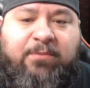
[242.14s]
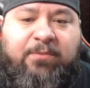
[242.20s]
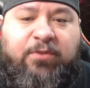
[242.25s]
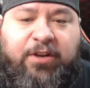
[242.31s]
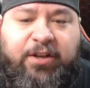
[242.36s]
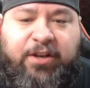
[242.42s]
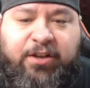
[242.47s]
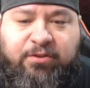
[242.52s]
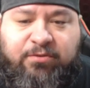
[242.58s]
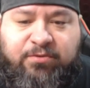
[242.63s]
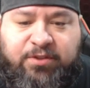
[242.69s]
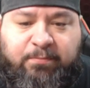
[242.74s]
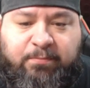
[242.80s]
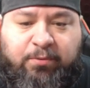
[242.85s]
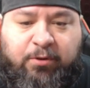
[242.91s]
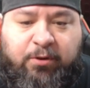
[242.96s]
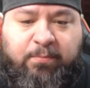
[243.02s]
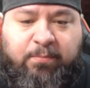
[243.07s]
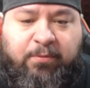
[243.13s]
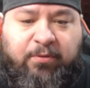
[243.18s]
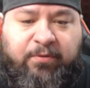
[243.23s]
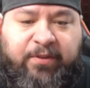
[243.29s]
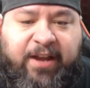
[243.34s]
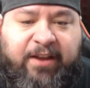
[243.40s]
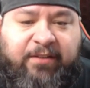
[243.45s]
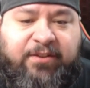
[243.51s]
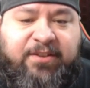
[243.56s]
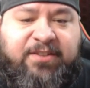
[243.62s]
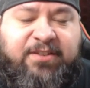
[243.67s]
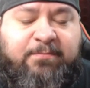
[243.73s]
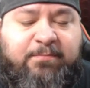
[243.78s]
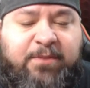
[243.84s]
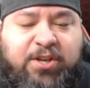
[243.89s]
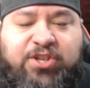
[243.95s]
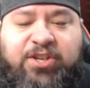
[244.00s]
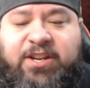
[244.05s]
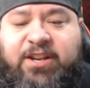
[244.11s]
we're going to use the purple. Now the
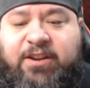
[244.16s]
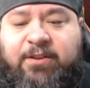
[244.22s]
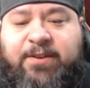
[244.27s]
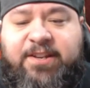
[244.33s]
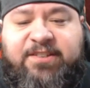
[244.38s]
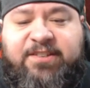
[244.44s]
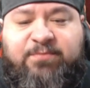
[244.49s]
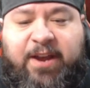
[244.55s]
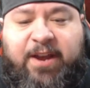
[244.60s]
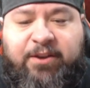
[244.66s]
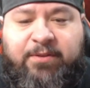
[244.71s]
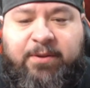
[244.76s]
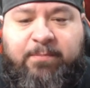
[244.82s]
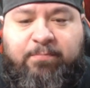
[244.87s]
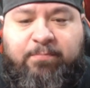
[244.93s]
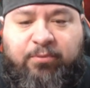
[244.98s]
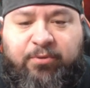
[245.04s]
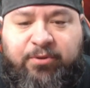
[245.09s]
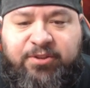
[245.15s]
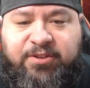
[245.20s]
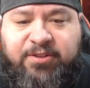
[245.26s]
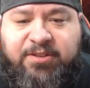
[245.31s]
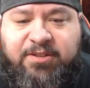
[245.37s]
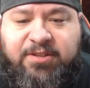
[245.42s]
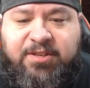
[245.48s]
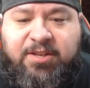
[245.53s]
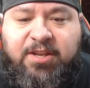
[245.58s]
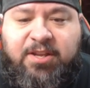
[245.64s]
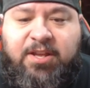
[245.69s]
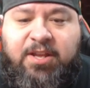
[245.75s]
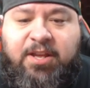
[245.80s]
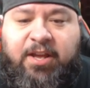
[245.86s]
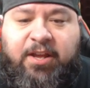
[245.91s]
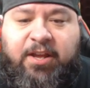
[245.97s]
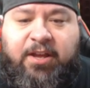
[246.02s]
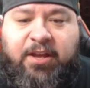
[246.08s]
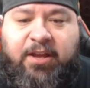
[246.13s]
submission here is rather important,
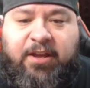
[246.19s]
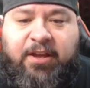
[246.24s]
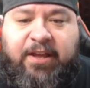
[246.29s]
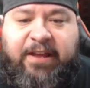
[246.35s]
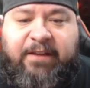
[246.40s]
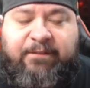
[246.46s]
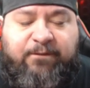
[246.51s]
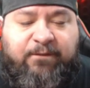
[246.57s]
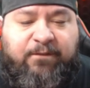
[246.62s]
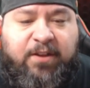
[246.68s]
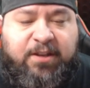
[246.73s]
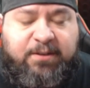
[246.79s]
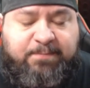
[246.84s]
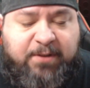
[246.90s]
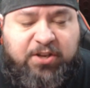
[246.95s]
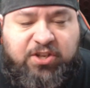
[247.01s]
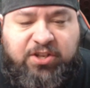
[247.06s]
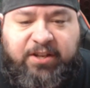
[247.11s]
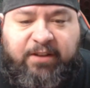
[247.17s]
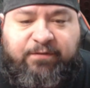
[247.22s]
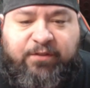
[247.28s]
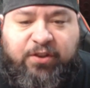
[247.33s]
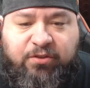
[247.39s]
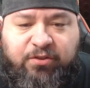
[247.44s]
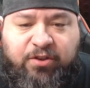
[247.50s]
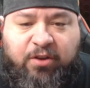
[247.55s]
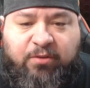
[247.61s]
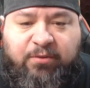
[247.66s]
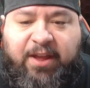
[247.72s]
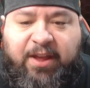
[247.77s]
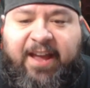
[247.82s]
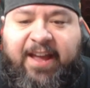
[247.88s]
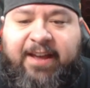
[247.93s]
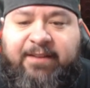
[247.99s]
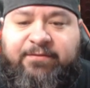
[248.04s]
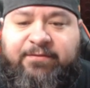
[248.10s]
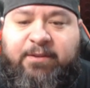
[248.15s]
uh, if especially if you don't
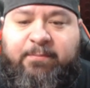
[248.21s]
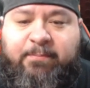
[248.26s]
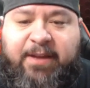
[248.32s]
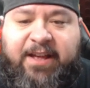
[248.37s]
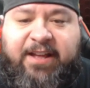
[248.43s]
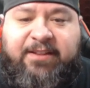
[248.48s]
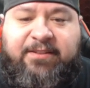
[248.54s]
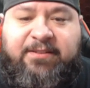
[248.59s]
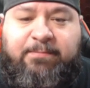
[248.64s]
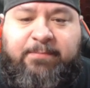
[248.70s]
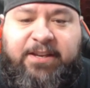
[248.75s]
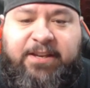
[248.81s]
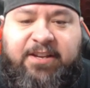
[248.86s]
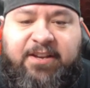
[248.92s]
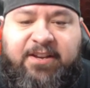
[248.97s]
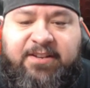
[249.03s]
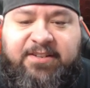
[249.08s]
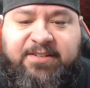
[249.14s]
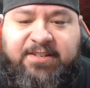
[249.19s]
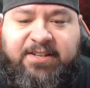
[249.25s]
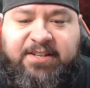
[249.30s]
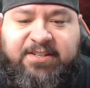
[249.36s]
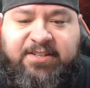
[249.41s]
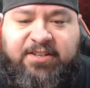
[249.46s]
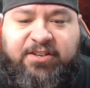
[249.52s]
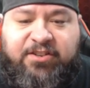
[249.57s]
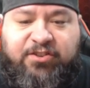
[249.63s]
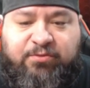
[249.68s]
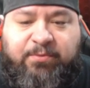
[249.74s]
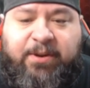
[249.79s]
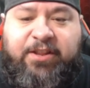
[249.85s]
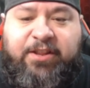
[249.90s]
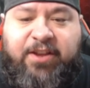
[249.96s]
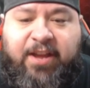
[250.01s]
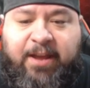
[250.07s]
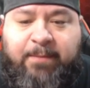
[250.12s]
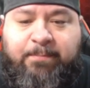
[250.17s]
have the belt because it's going to drain
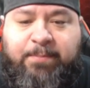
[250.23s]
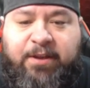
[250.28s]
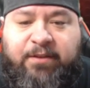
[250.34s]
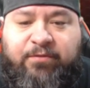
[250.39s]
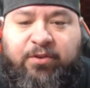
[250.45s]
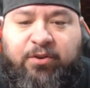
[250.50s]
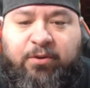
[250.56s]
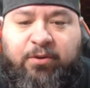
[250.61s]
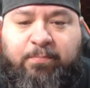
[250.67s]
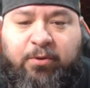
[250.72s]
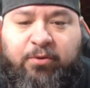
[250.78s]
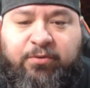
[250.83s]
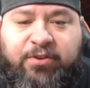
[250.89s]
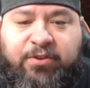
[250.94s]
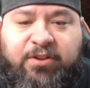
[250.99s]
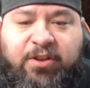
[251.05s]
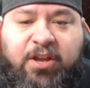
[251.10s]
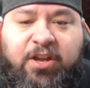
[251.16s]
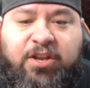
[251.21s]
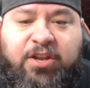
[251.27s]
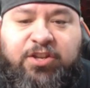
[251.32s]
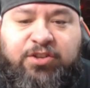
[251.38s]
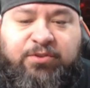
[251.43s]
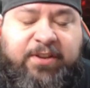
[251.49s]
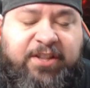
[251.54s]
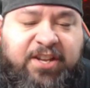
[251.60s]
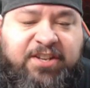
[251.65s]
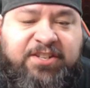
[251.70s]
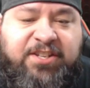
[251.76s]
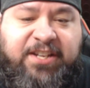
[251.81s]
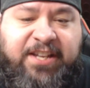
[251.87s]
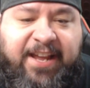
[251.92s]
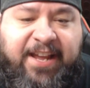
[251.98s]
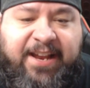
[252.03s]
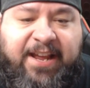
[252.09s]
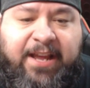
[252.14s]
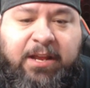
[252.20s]
the MP of your opponent, so he doesn't
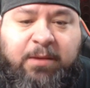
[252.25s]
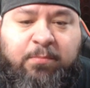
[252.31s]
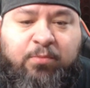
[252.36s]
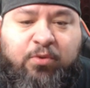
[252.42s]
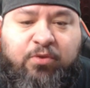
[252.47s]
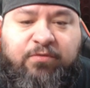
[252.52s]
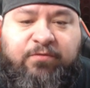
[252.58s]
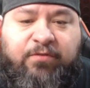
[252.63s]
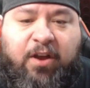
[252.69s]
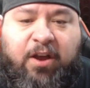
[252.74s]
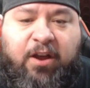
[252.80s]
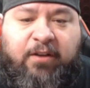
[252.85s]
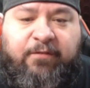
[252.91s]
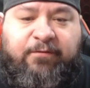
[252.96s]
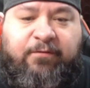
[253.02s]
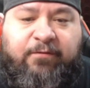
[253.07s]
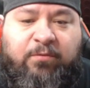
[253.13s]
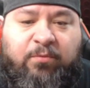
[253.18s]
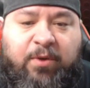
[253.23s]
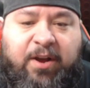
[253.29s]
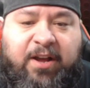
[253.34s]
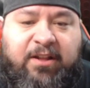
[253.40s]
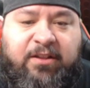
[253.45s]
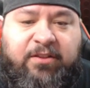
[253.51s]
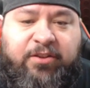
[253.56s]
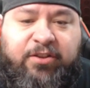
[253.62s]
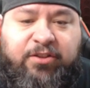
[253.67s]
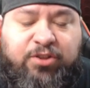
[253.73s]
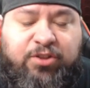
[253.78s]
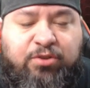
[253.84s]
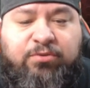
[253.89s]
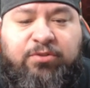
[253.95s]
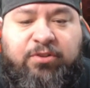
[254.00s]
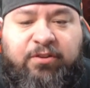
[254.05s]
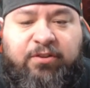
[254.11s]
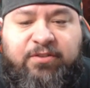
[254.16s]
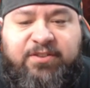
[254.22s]
get any move off while the two
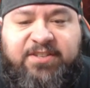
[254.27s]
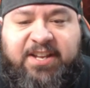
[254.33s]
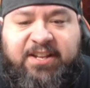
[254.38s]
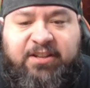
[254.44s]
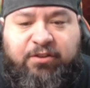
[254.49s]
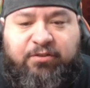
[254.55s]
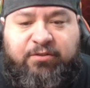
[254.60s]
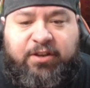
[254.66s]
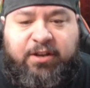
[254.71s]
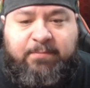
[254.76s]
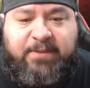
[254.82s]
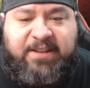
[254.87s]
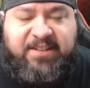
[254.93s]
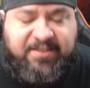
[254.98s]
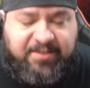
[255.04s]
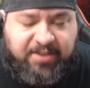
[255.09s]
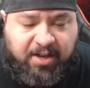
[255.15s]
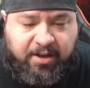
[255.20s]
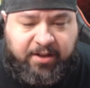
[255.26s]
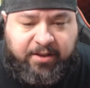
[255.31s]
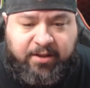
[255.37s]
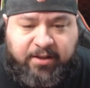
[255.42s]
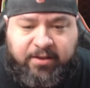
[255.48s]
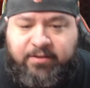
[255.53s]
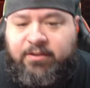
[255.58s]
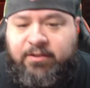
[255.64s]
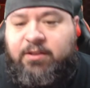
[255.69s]
turns turns that you're going to be stunned.